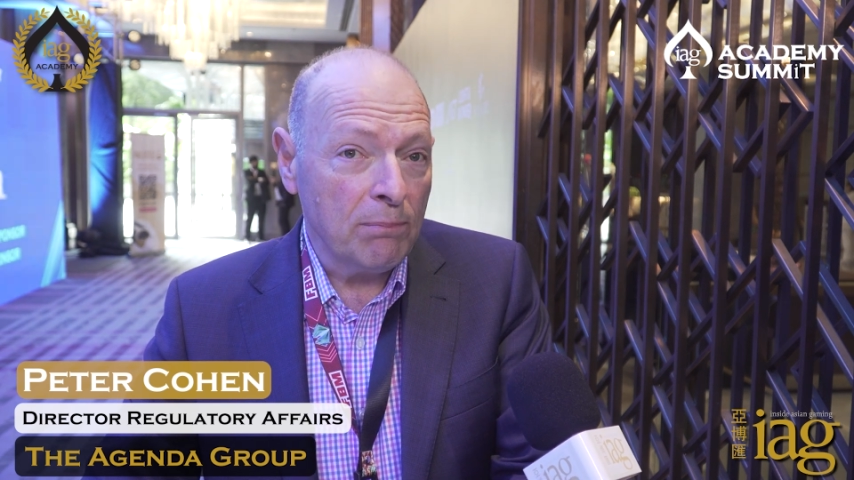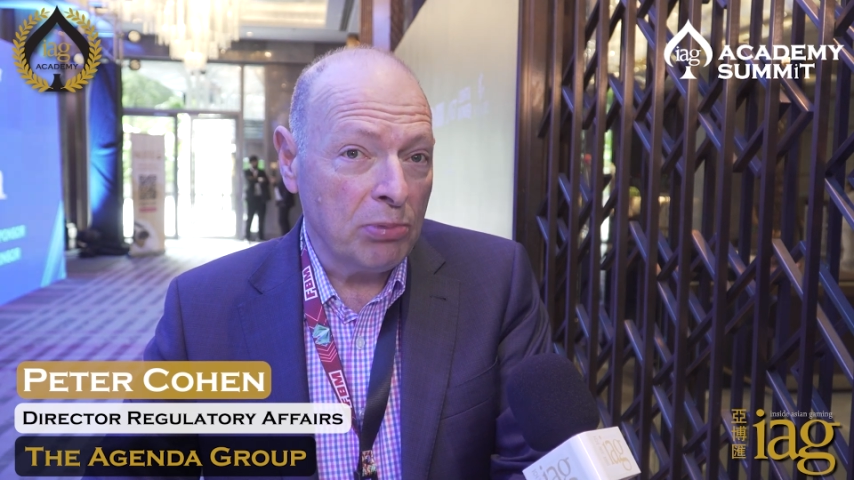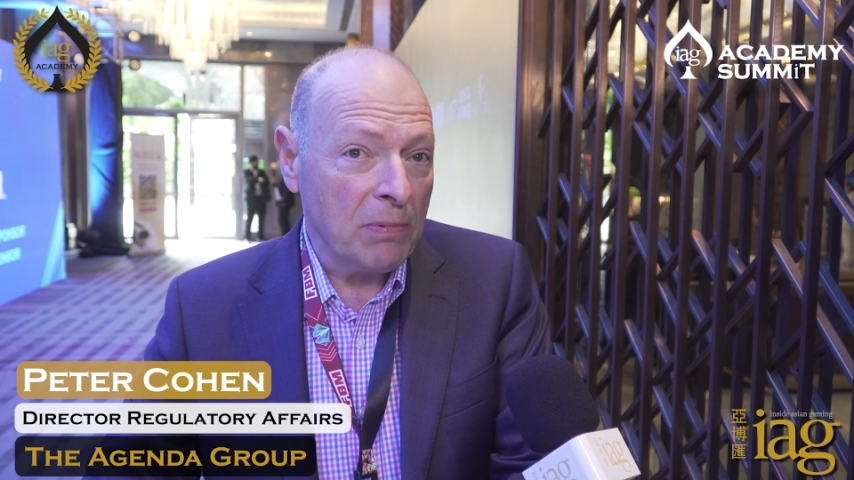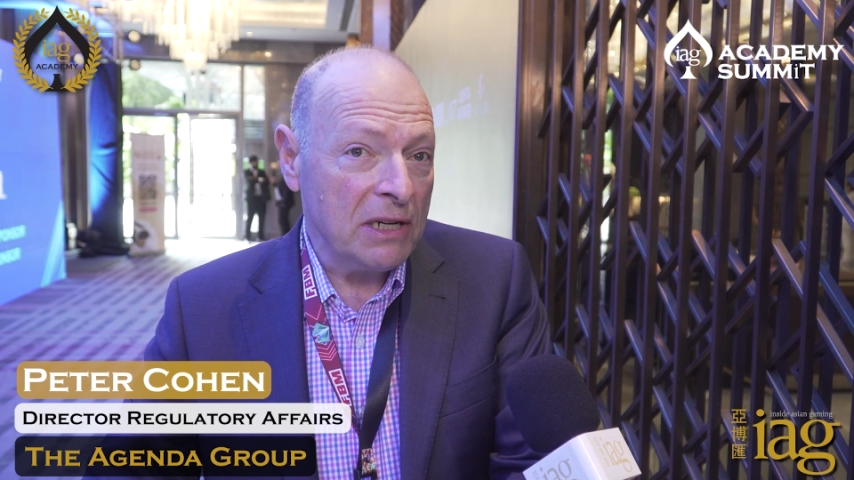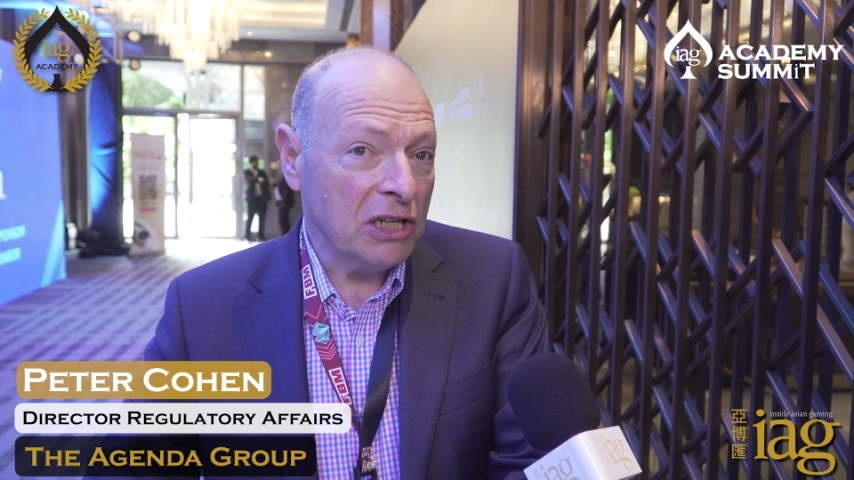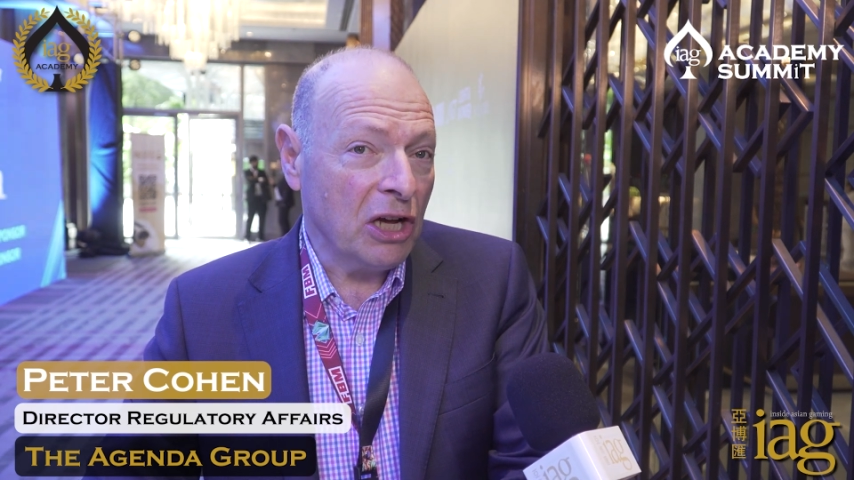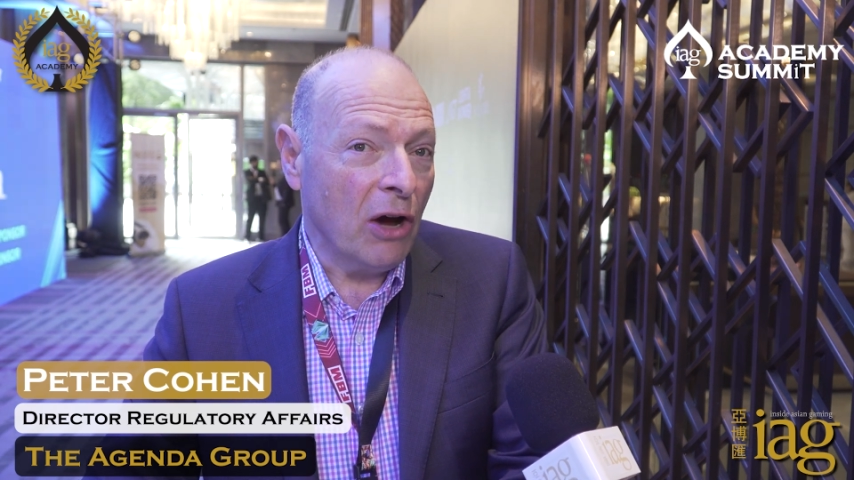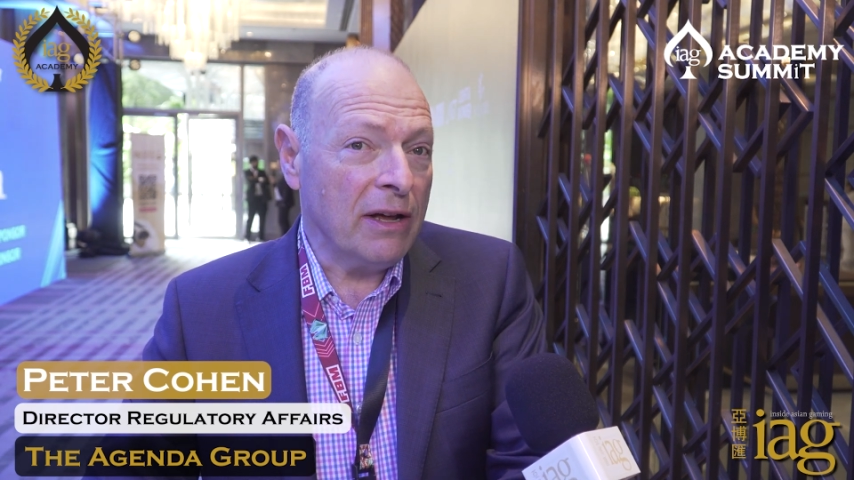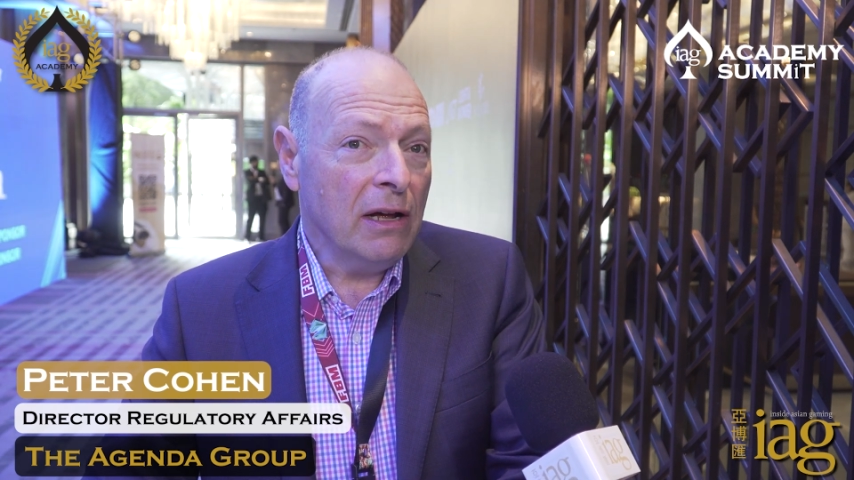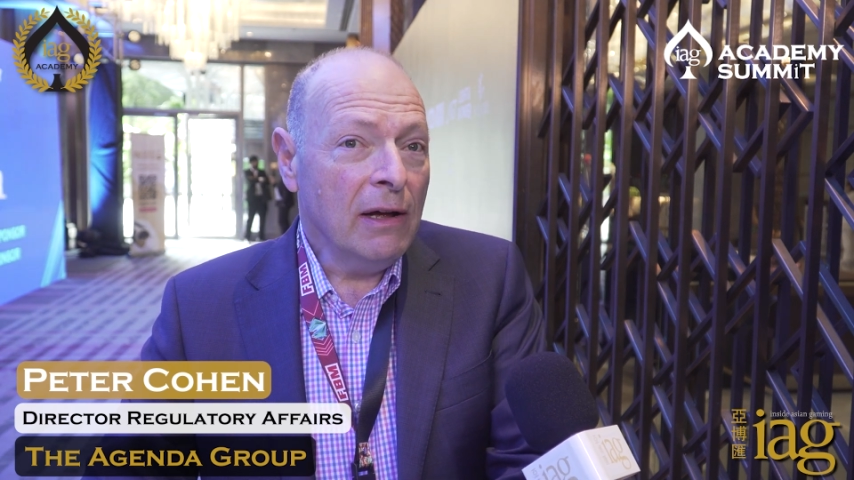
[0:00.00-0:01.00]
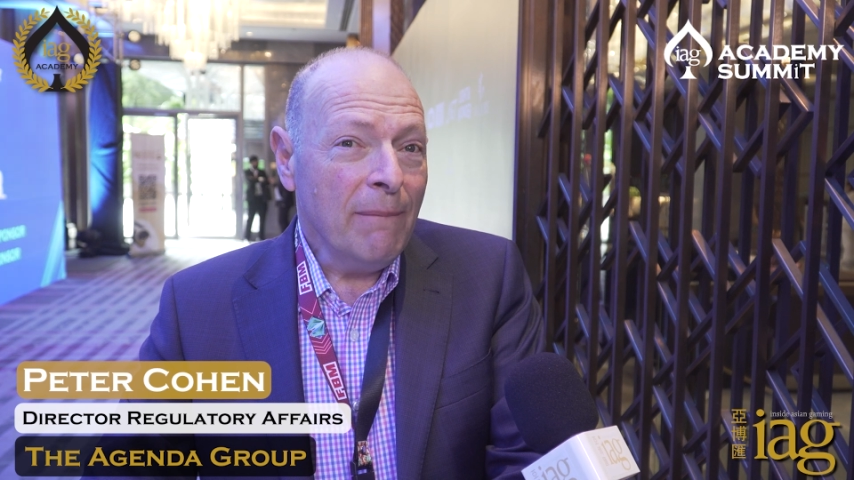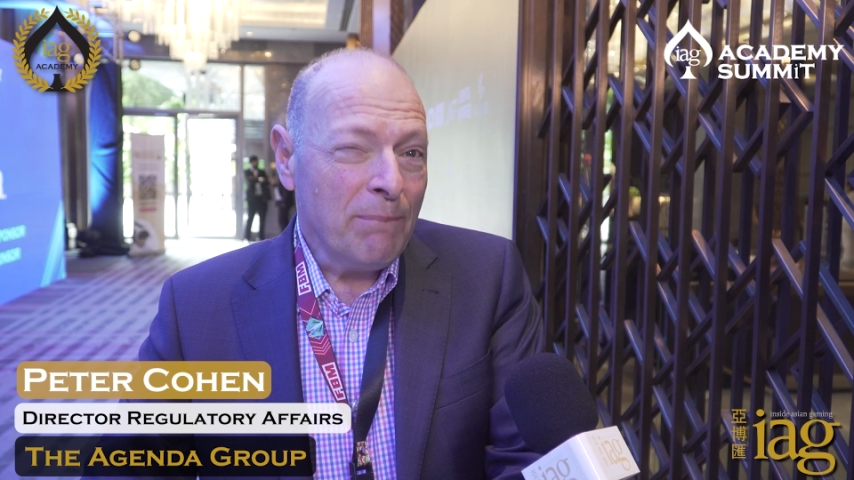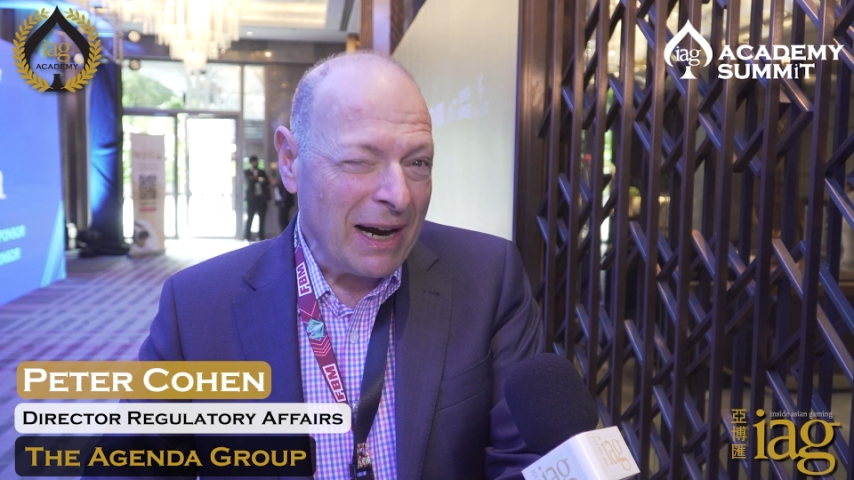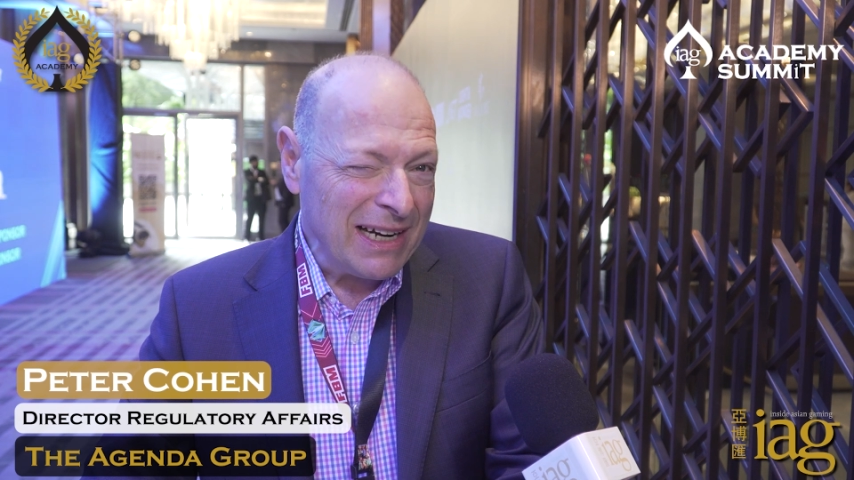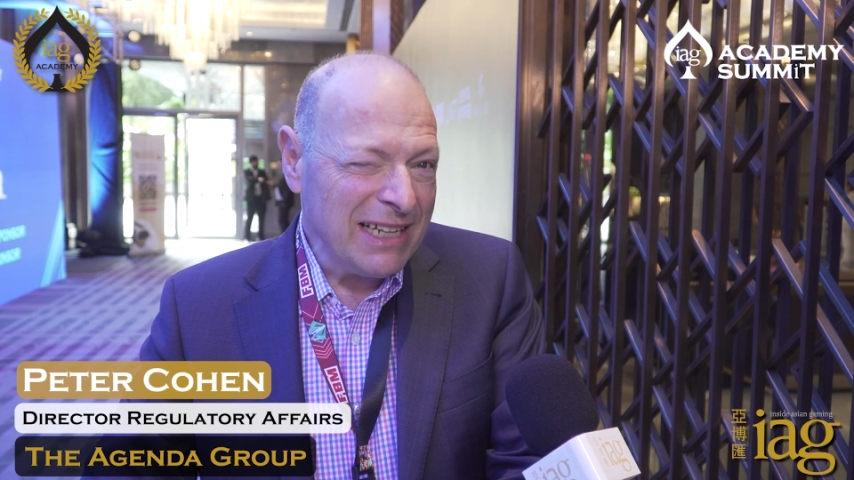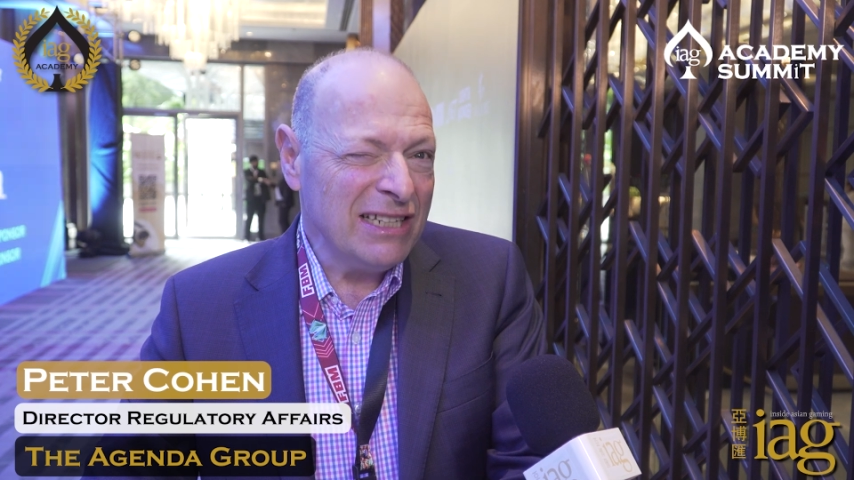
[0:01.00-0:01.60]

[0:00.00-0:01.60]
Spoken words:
properties are going, but